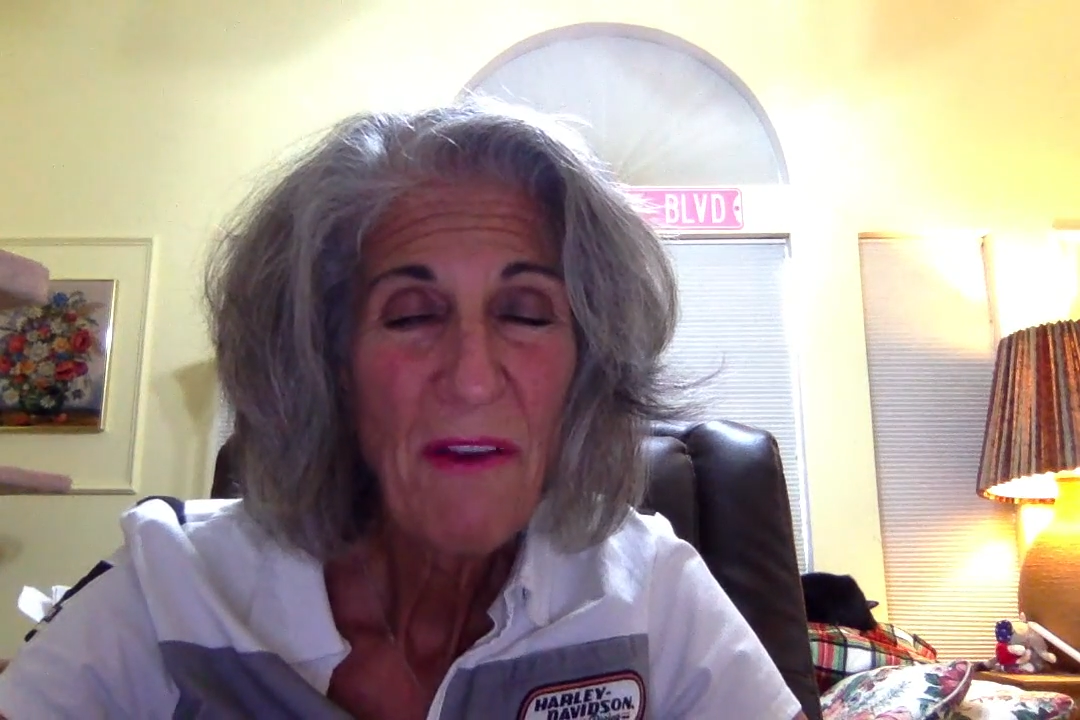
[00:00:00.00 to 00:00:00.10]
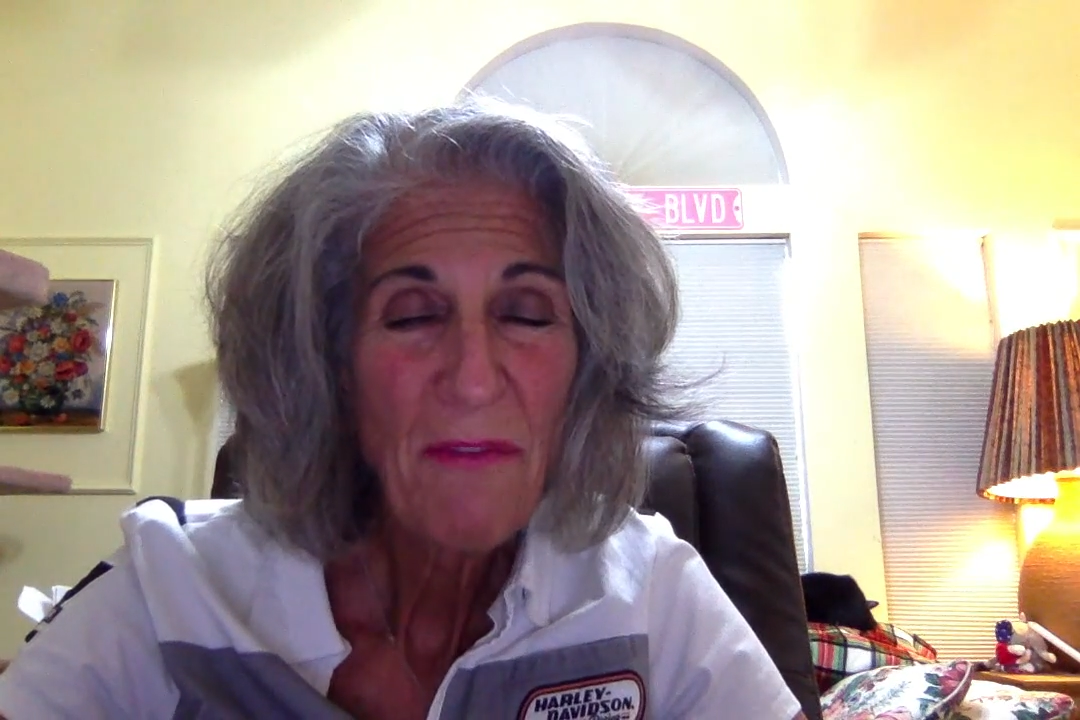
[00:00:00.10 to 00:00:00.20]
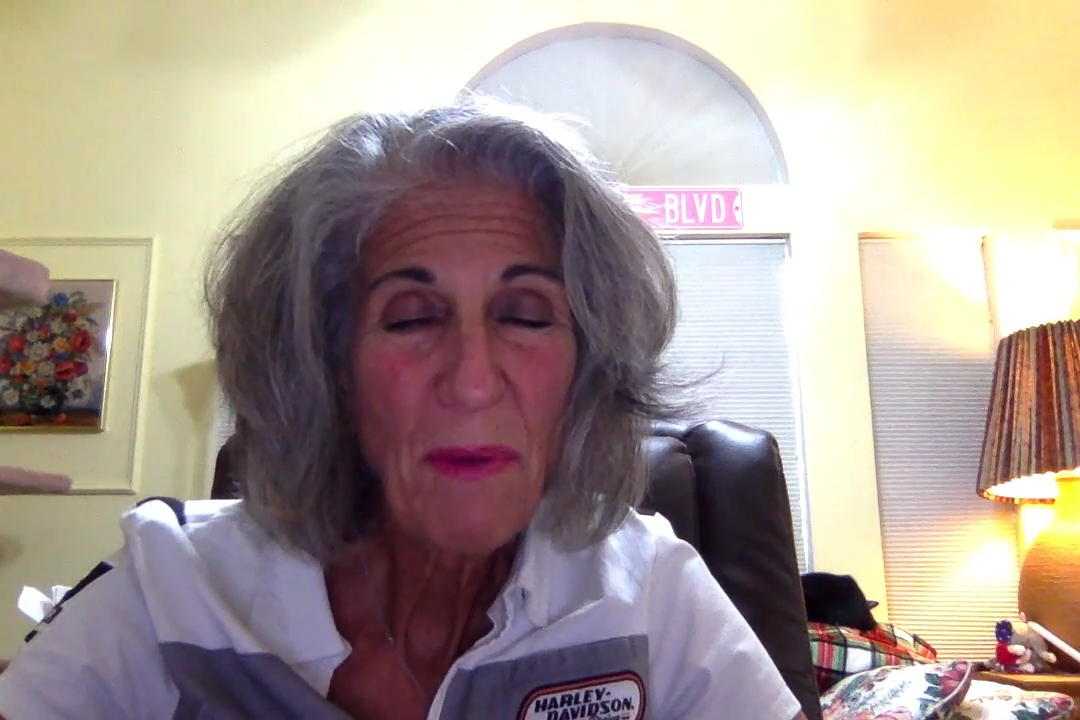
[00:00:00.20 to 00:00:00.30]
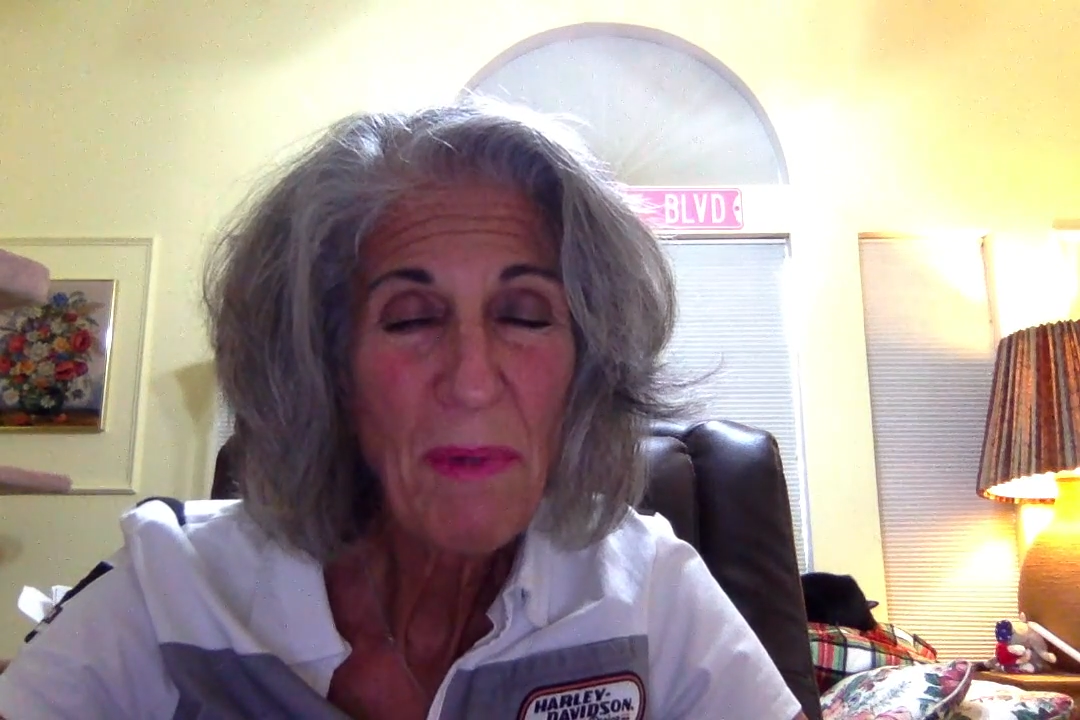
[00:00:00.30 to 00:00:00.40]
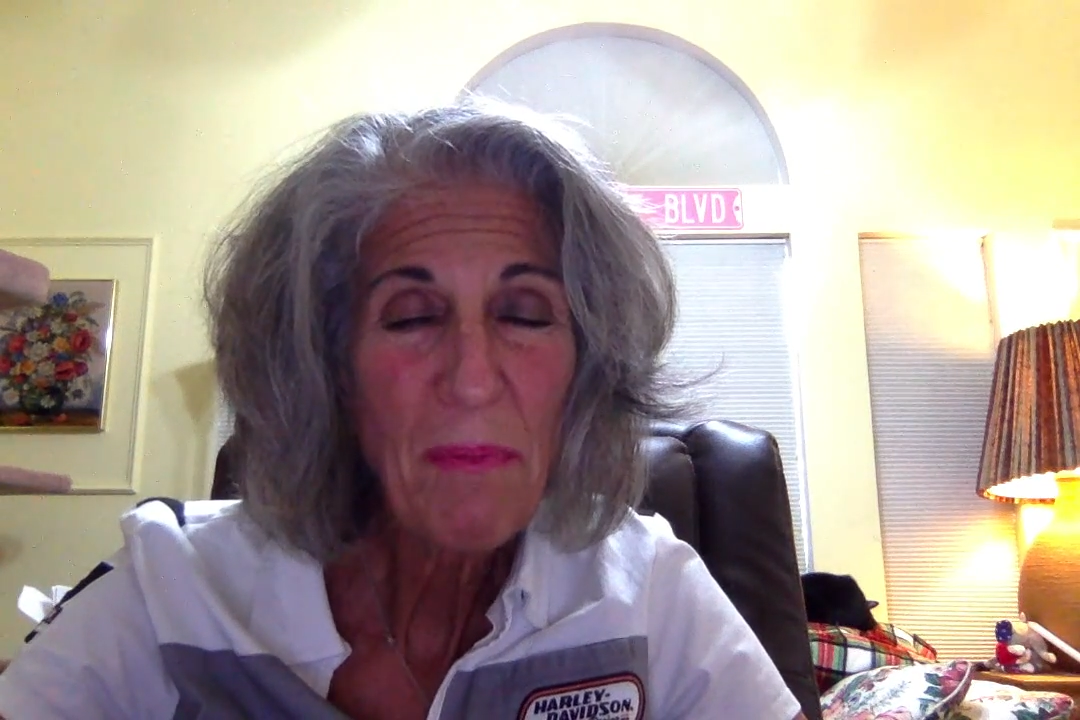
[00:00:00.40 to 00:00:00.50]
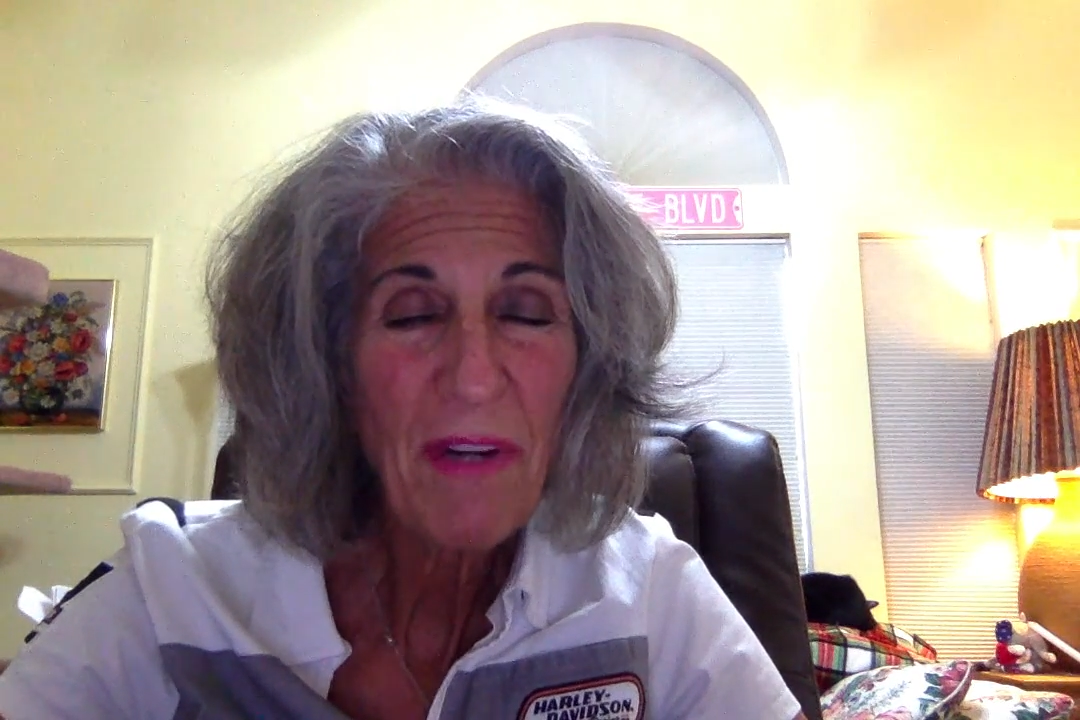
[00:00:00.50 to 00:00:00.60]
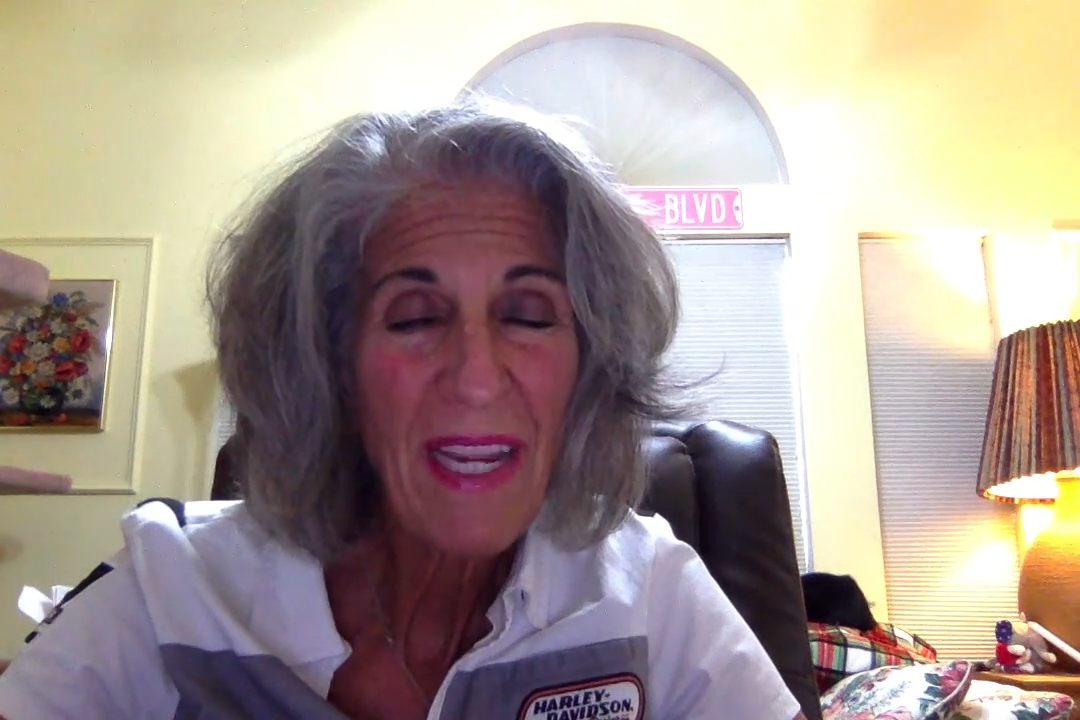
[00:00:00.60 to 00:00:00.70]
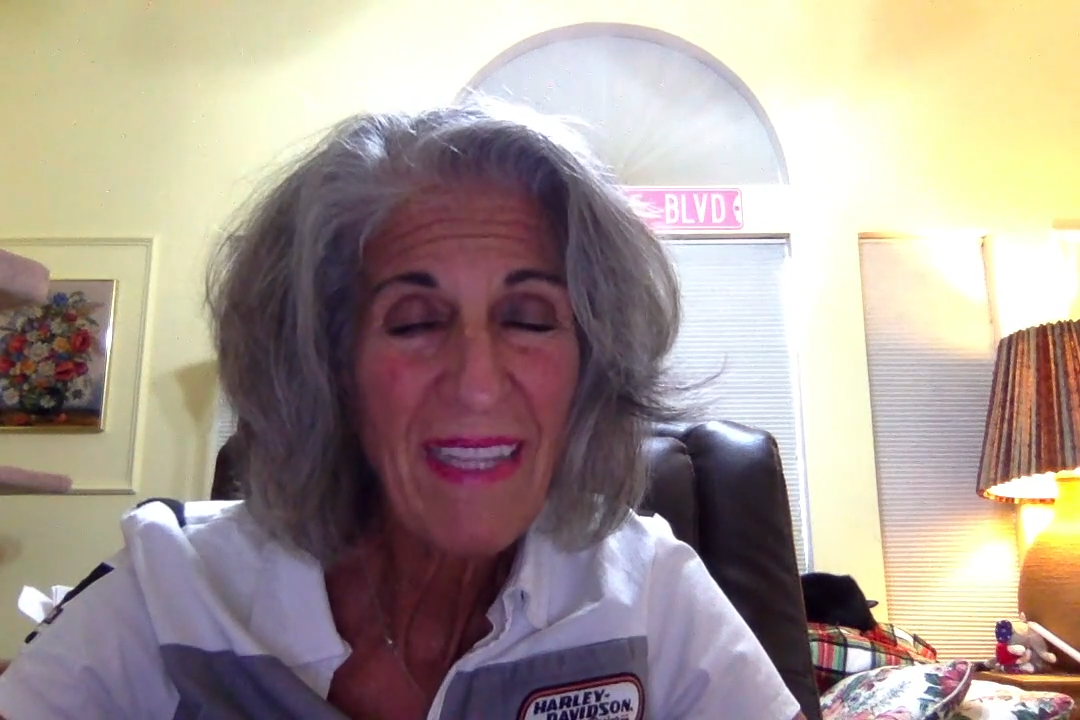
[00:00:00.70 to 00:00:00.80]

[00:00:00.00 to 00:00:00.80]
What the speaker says: for we pray